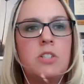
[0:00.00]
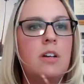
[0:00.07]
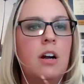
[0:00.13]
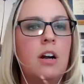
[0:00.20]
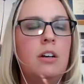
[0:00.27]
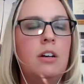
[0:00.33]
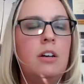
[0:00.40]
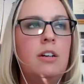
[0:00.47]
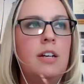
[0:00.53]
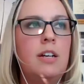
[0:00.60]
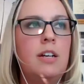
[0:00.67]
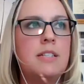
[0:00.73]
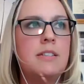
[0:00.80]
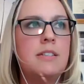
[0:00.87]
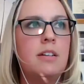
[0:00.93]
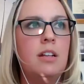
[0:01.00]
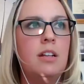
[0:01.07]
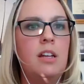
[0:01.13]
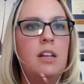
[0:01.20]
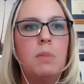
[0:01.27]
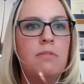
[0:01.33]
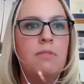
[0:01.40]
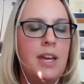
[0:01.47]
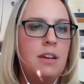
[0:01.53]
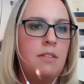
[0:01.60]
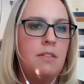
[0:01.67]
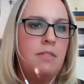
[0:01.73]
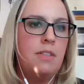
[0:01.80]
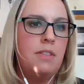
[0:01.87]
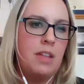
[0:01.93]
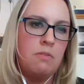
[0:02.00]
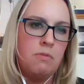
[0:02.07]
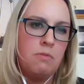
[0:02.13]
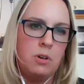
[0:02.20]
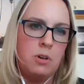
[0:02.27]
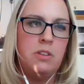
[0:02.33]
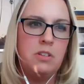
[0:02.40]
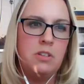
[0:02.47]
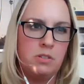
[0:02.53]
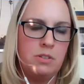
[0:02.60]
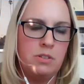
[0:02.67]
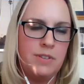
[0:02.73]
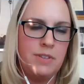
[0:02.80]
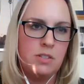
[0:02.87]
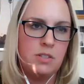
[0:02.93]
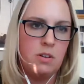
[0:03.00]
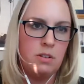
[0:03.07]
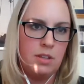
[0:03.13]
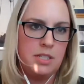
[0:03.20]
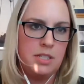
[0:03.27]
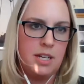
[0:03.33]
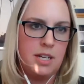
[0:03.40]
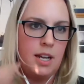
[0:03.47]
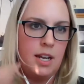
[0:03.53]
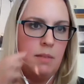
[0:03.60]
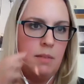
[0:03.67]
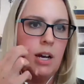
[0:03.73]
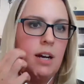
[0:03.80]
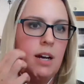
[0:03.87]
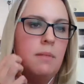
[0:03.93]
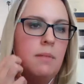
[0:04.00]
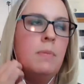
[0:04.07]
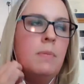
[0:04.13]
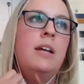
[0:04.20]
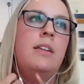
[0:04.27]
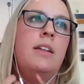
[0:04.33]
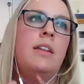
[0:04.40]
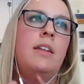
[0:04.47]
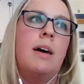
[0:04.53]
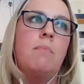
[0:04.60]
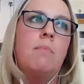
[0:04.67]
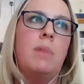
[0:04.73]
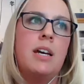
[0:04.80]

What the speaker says: And then some veterans aren't necessarily a big fan of the thank you for the service all the time,